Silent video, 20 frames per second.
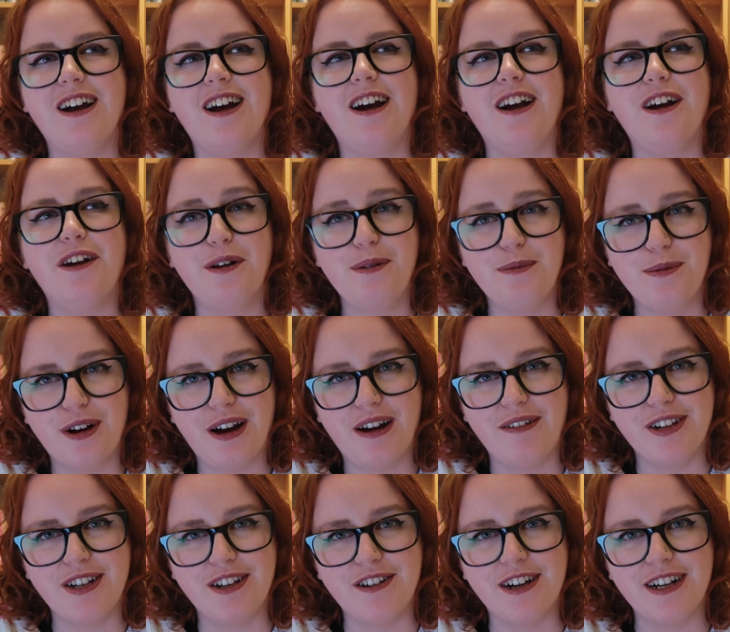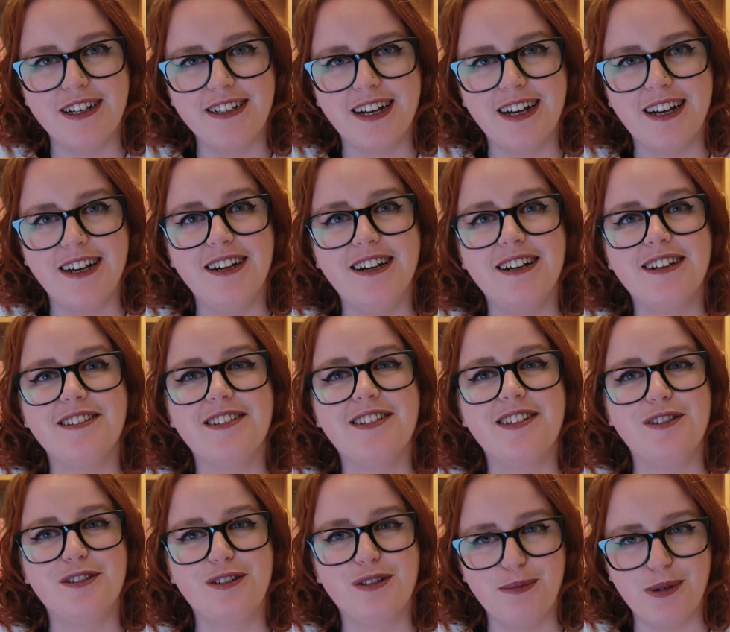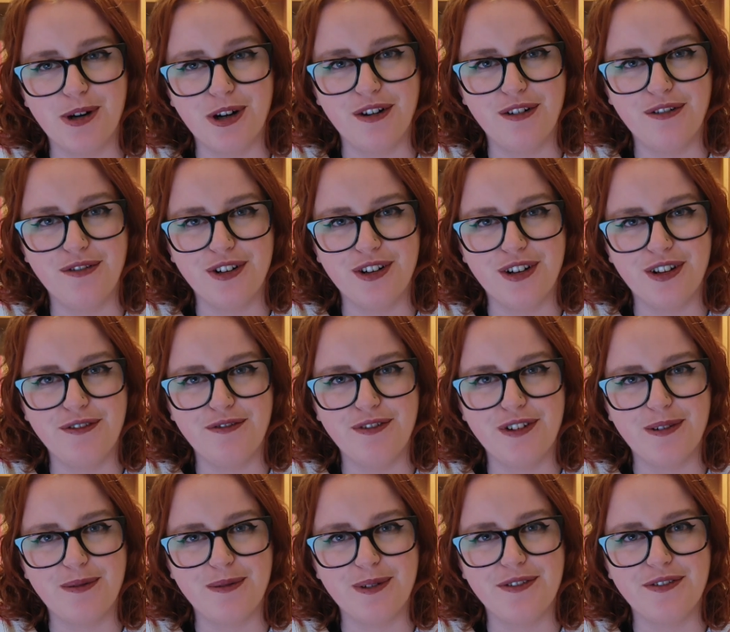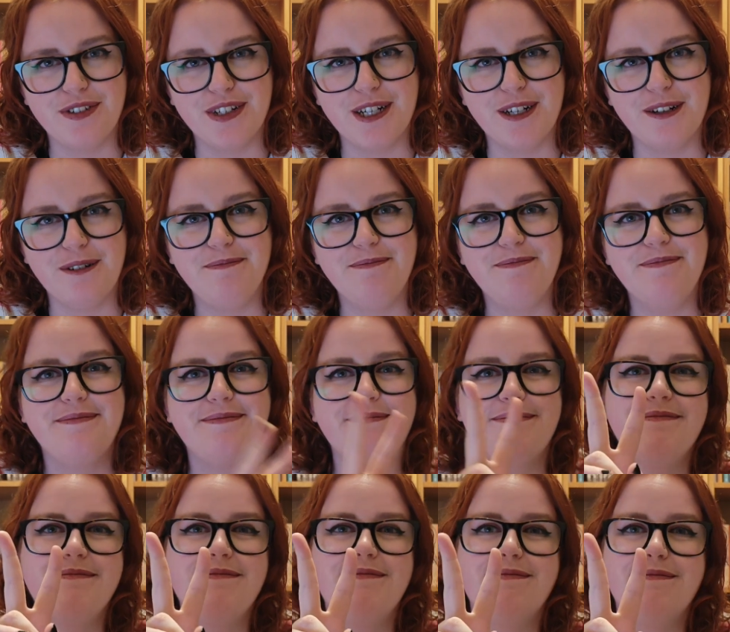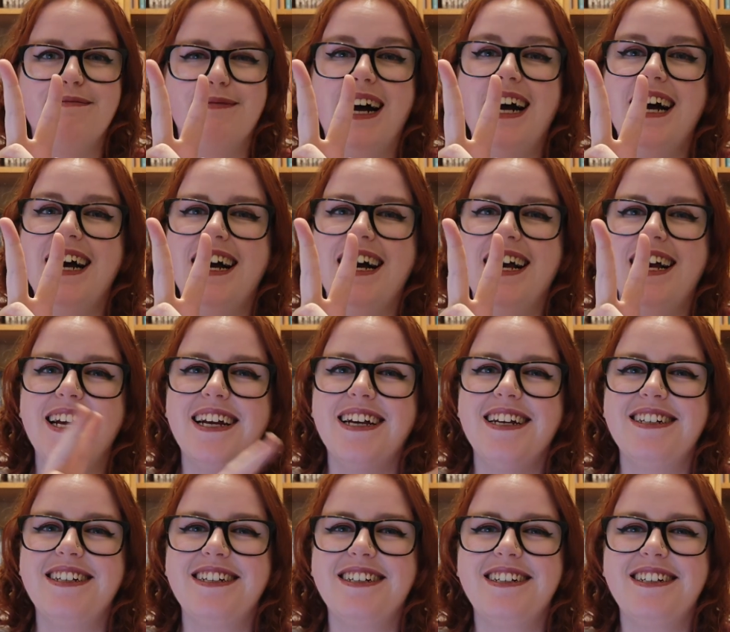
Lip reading: I hope you're having a great day, and I'll see you tomorrow for another vlogmas video. Bye!